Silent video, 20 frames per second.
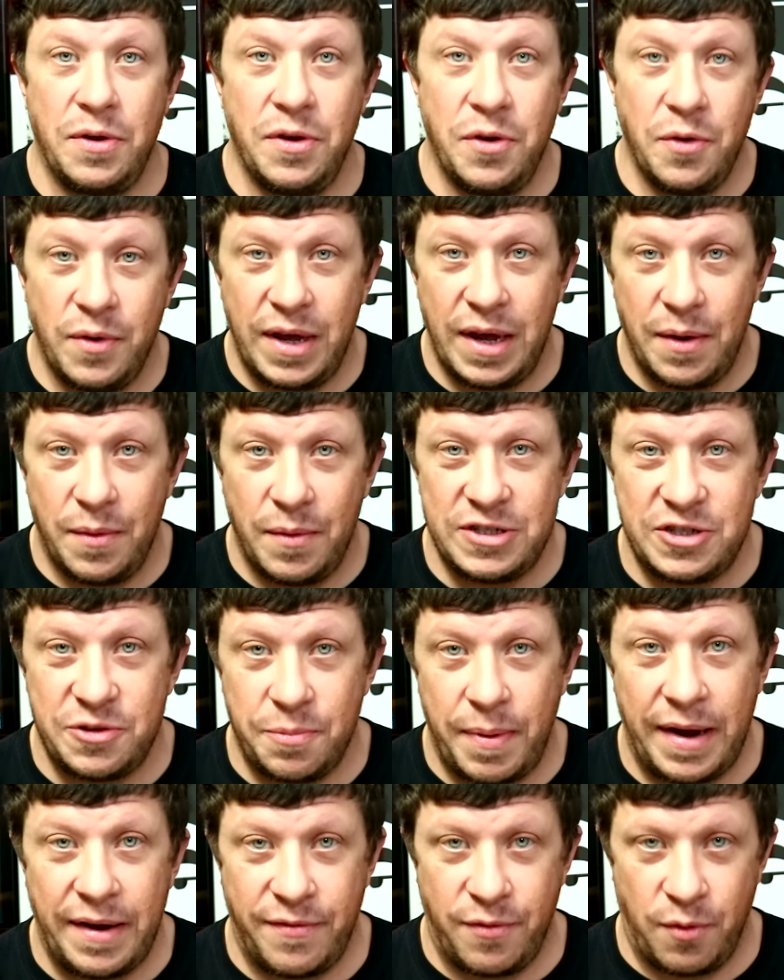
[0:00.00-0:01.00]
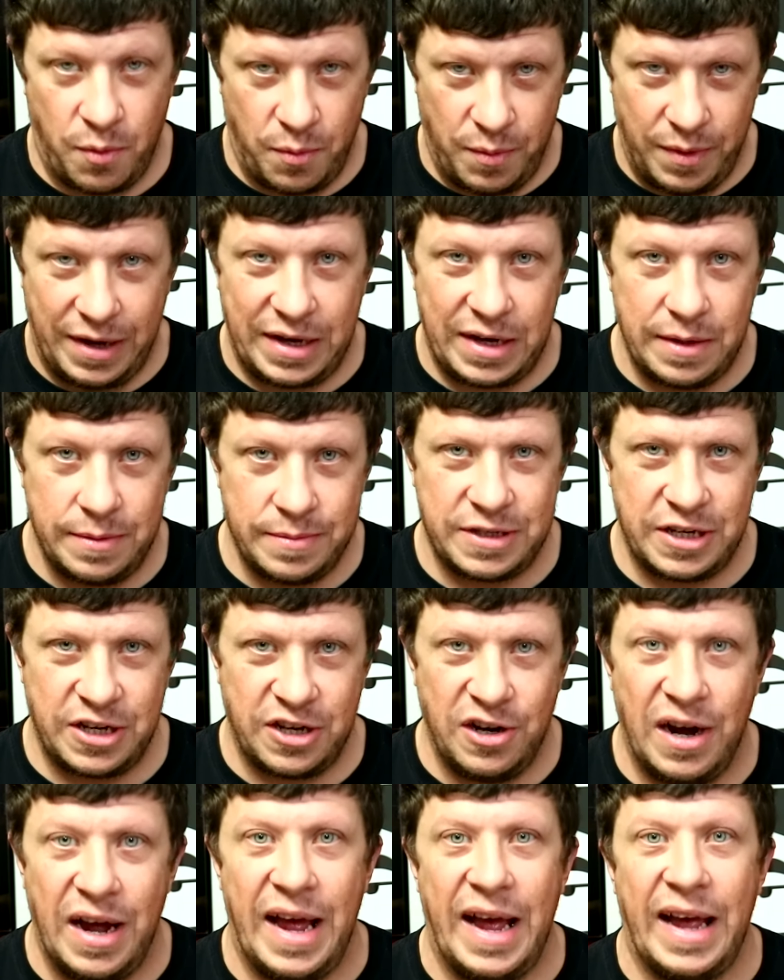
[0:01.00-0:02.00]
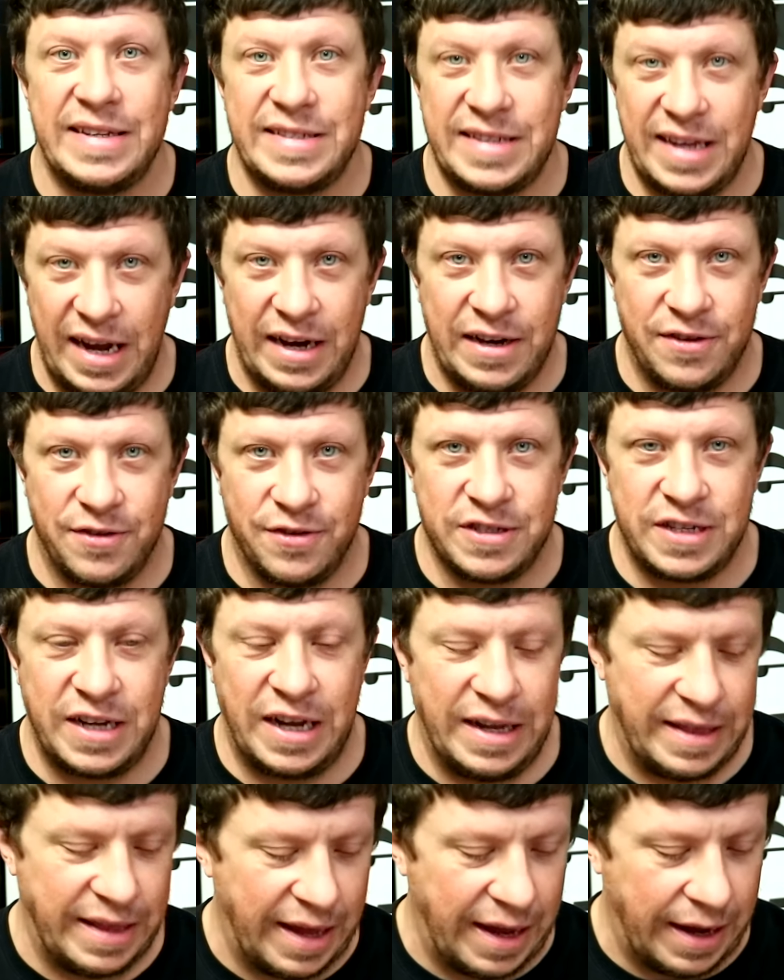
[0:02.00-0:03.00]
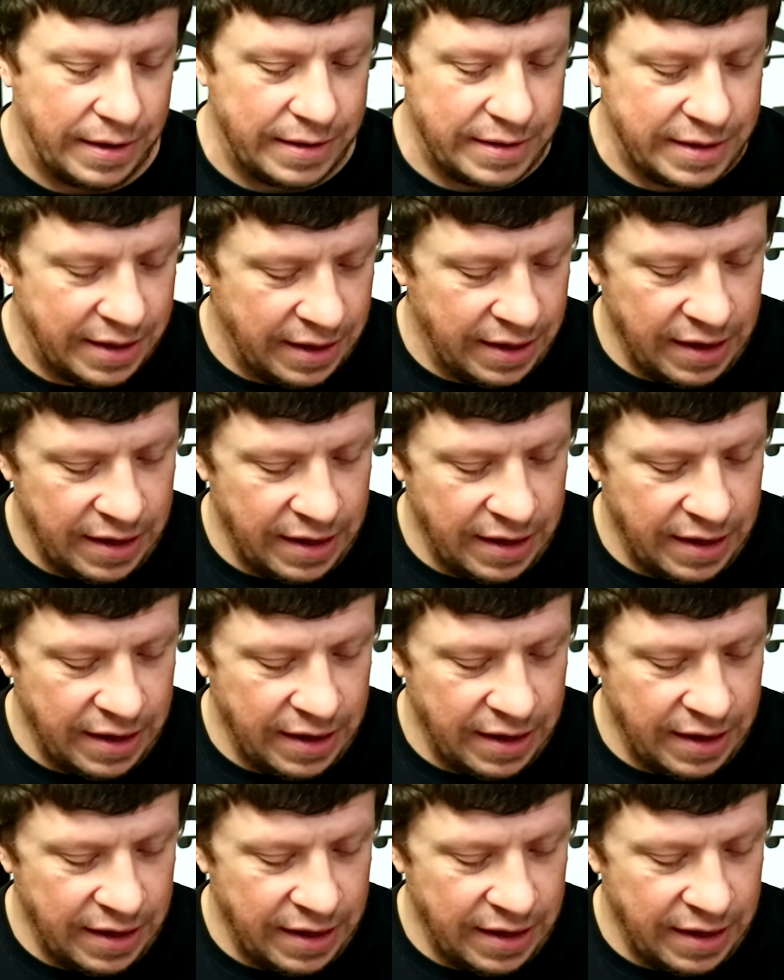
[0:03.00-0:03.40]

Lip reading: you get what you pay for when it comes to glass. I understand that.